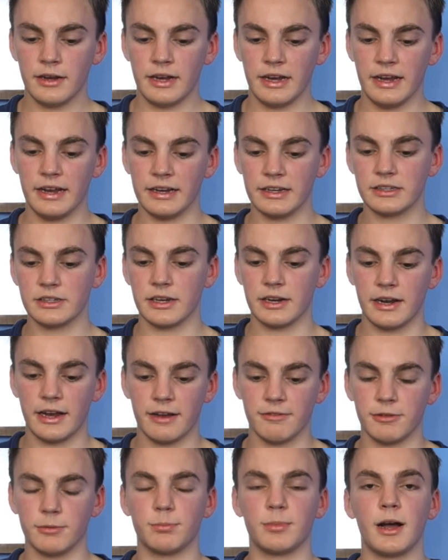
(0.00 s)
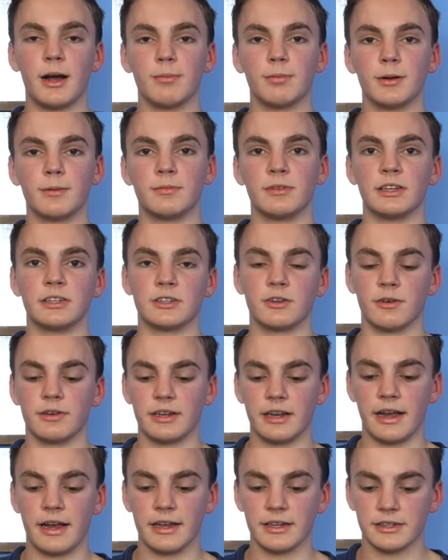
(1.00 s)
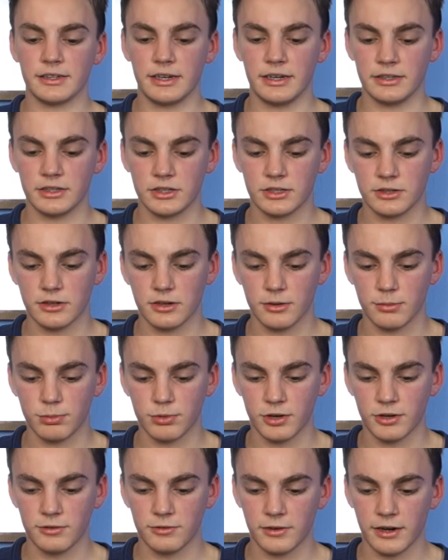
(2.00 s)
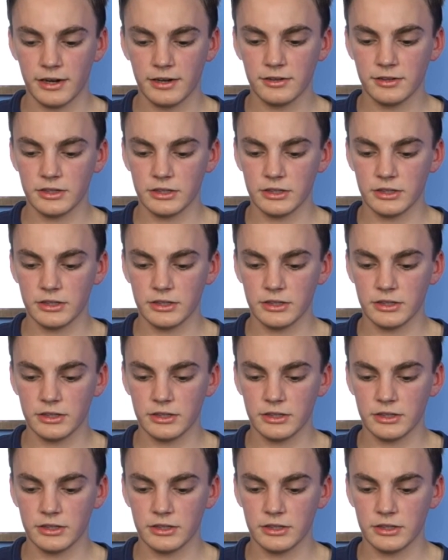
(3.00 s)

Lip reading: And it's going to have a pop-up that's going to ask install profile.